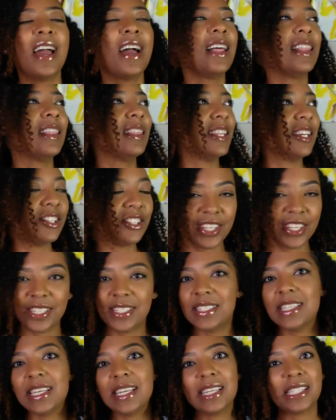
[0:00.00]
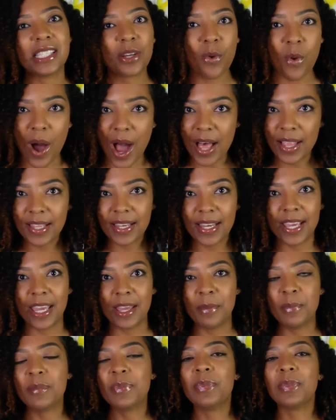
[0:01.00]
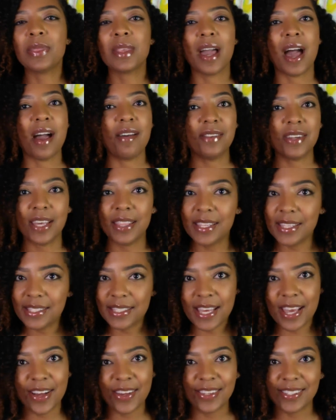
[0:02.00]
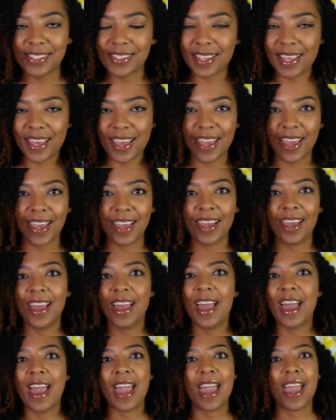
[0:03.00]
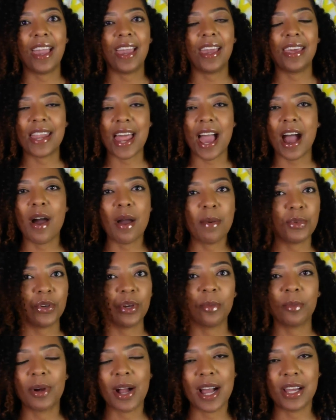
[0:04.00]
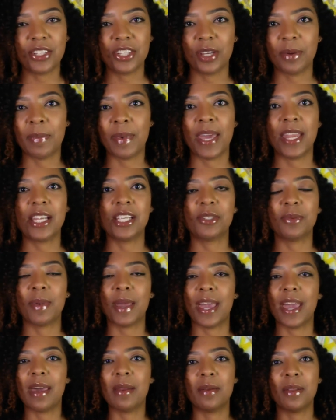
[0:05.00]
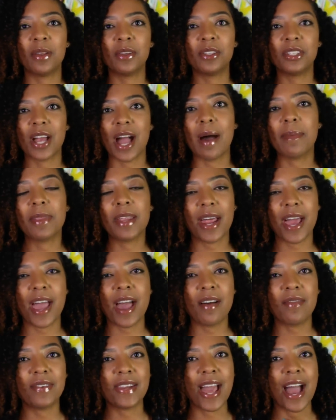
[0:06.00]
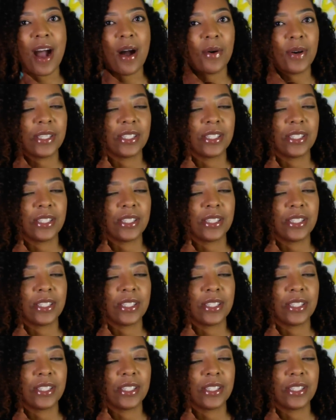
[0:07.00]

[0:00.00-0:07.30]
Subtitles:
logistics, quality. I've done the sales thing, and now I'm doing project management. And the job that I have now is a